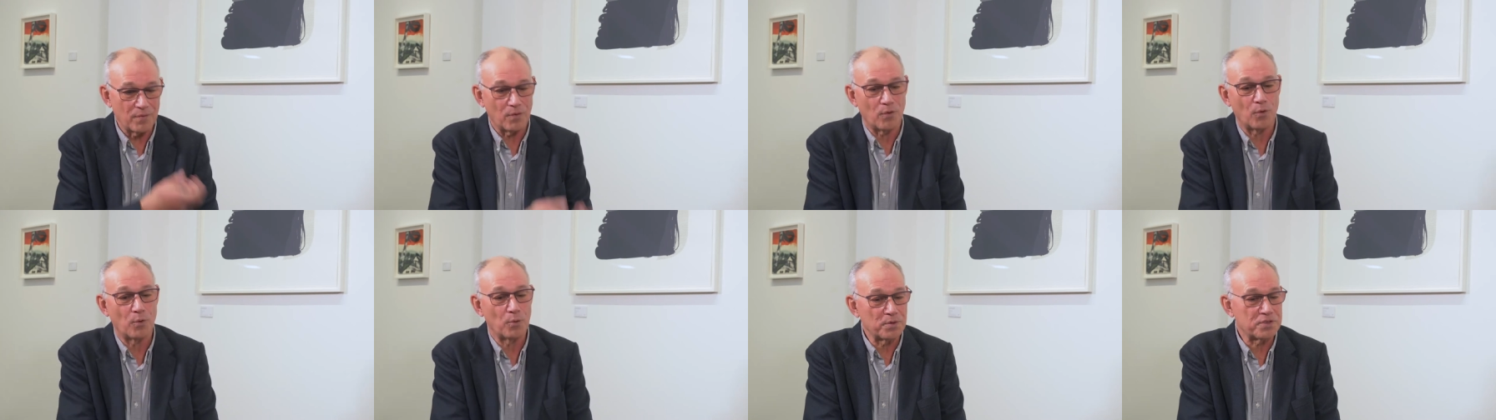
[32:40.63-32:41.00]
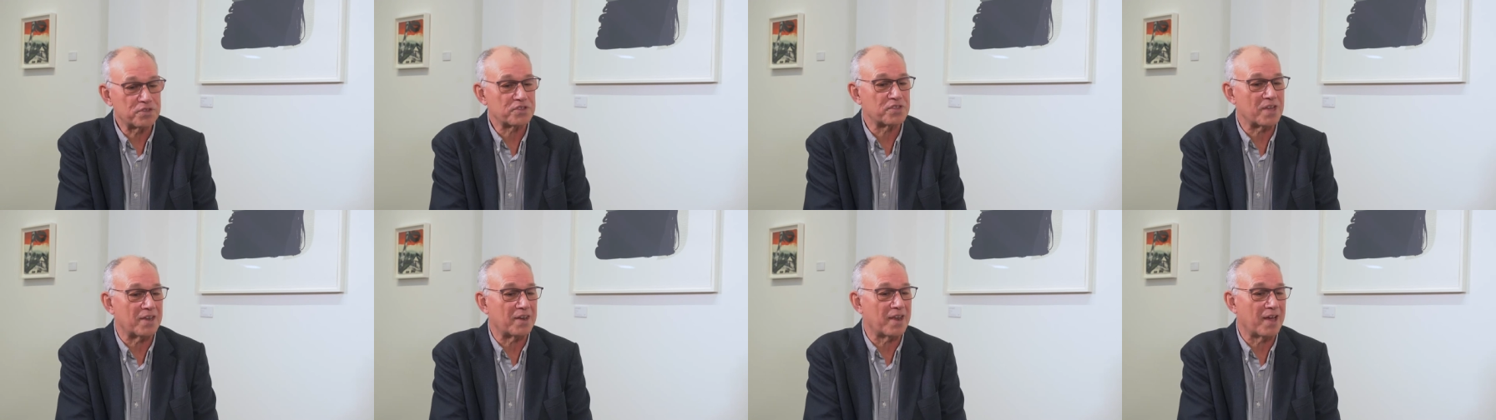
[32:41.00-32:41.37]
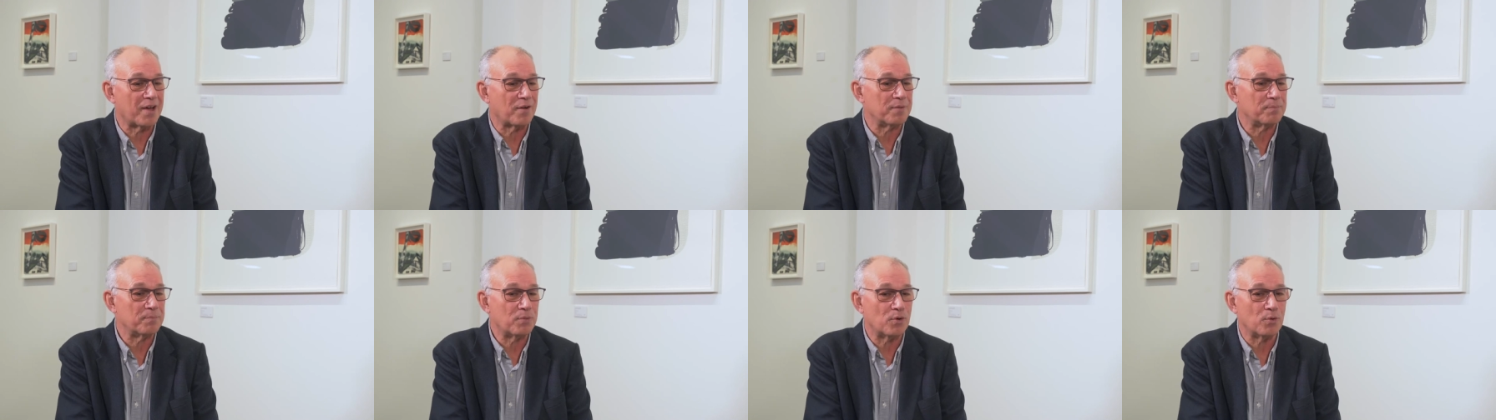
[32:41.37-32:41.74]
all said
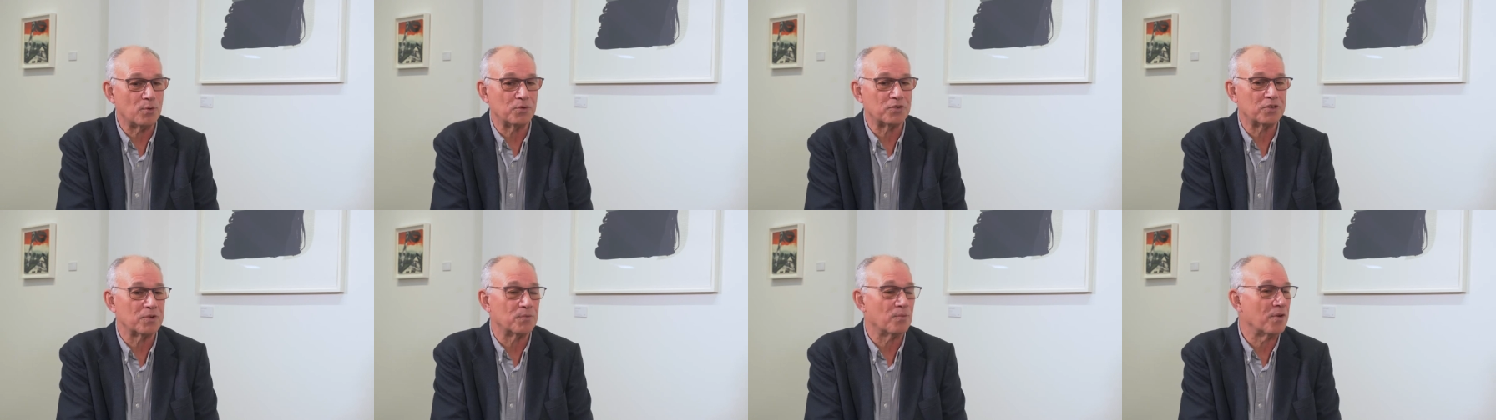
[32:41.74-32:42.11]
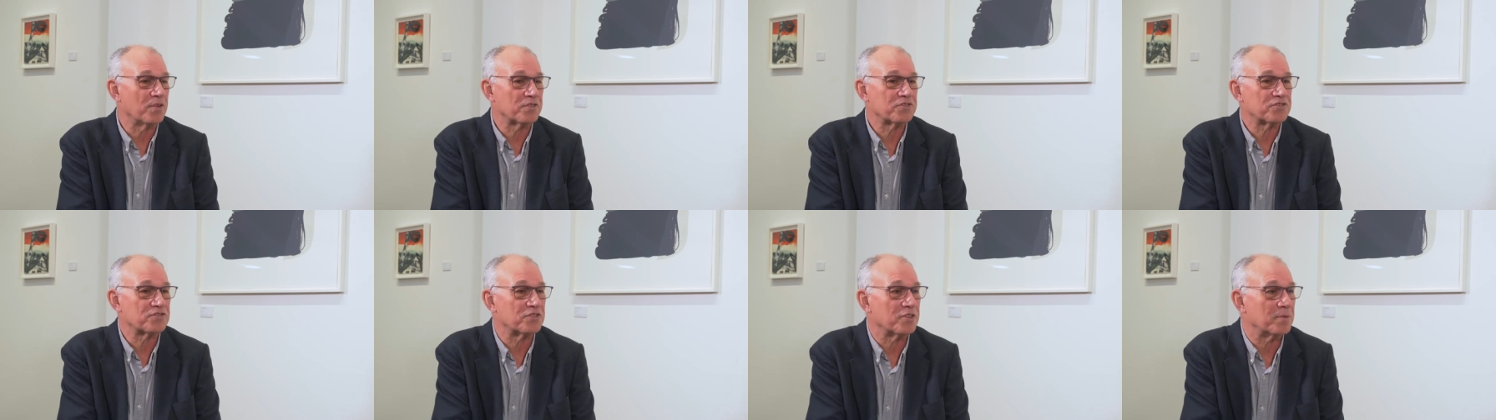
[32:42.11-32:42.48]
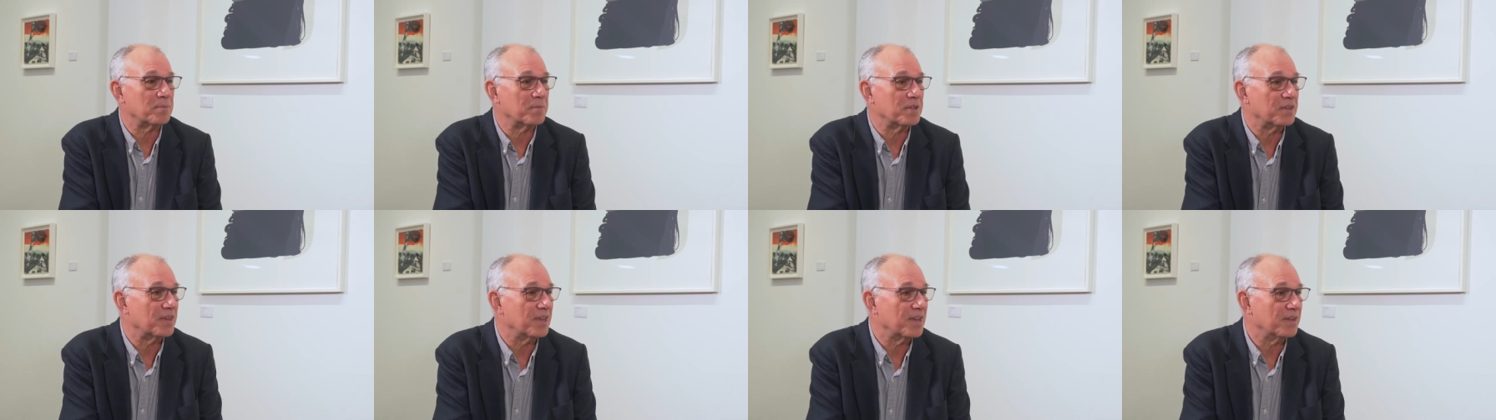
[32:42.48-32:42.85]
how important it was to
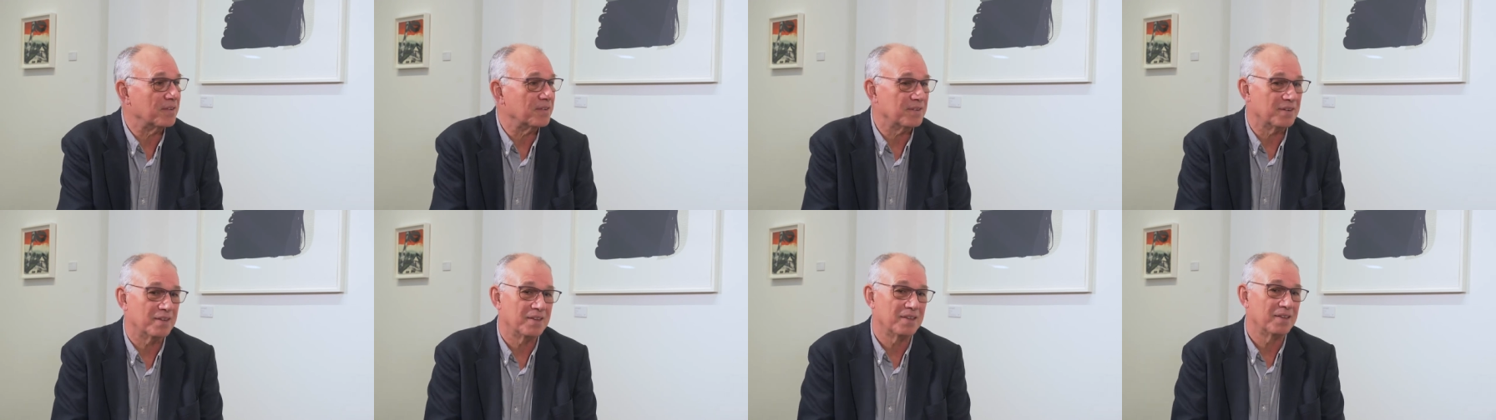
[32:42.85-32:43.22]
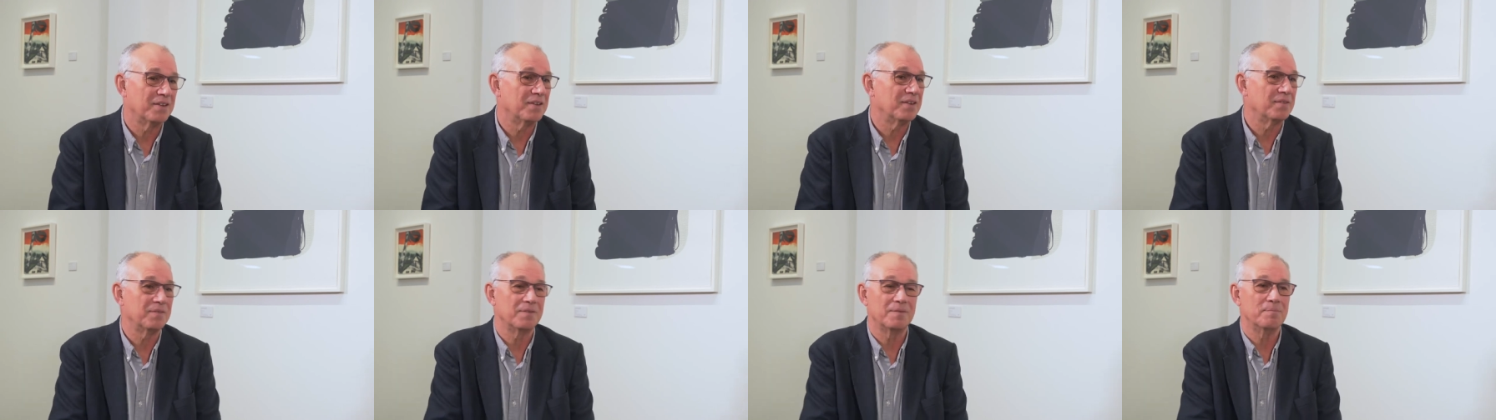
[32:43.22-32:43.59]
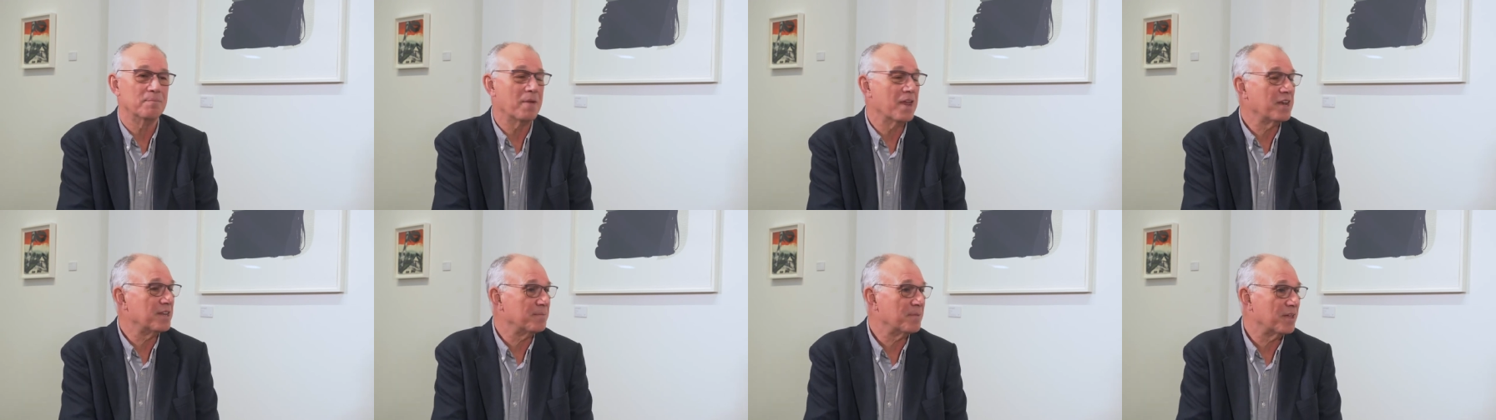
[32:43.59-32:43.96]
them in
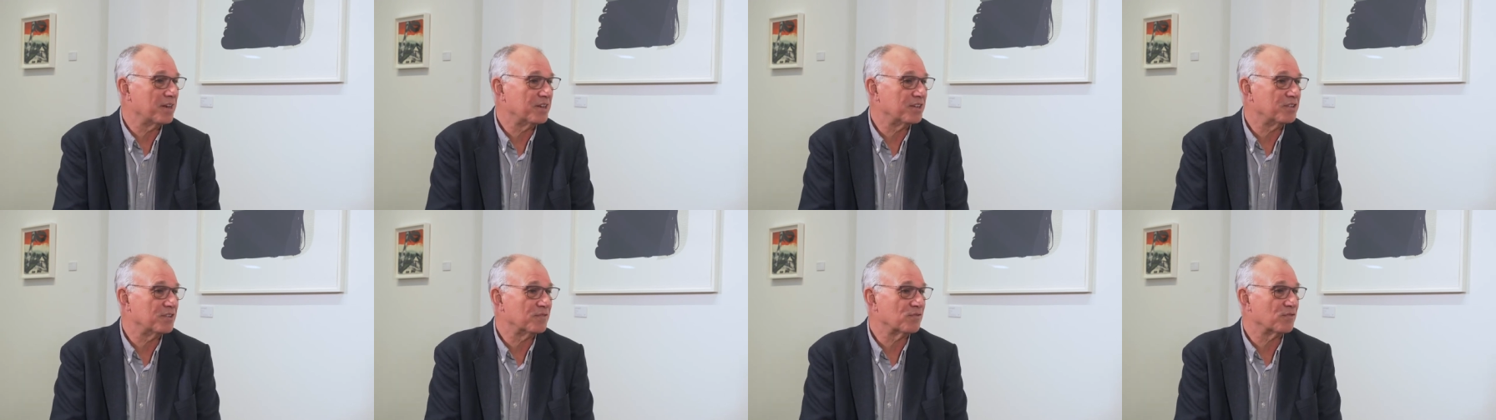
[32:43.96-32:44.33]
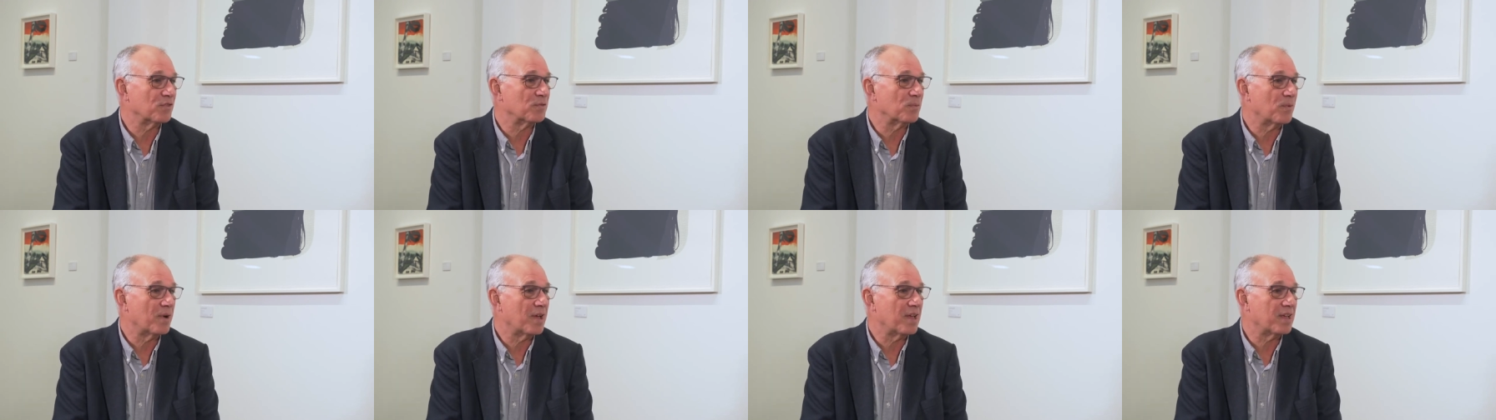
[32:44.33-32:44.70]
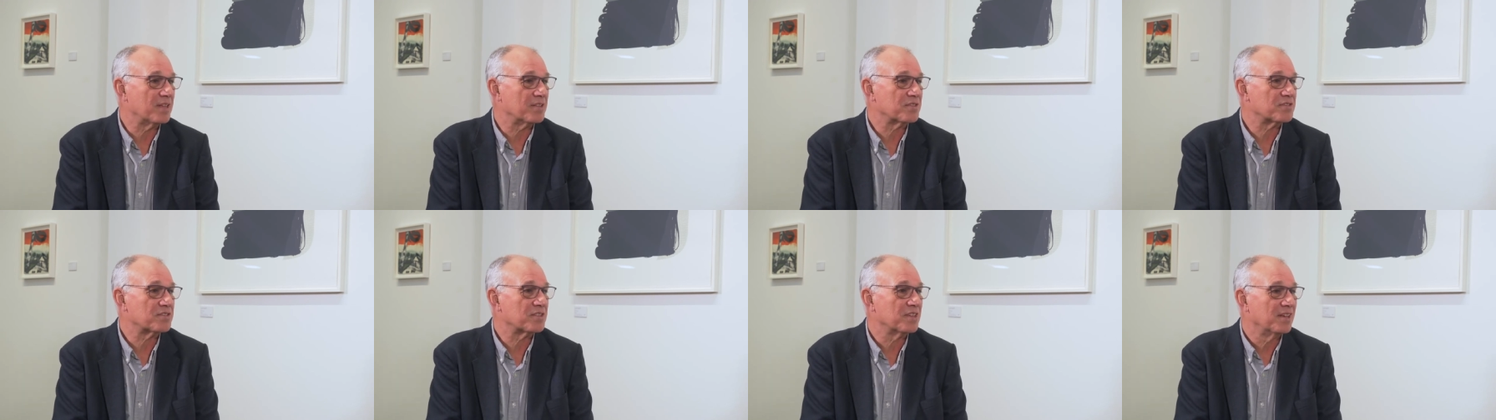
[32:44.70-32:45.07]
many, many different
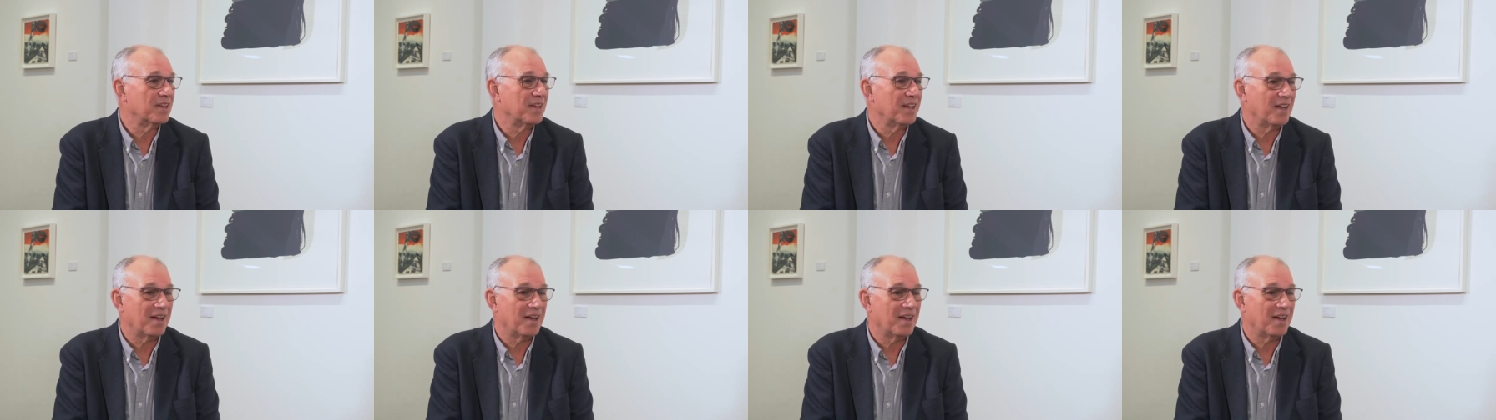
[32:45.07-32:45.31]
ways,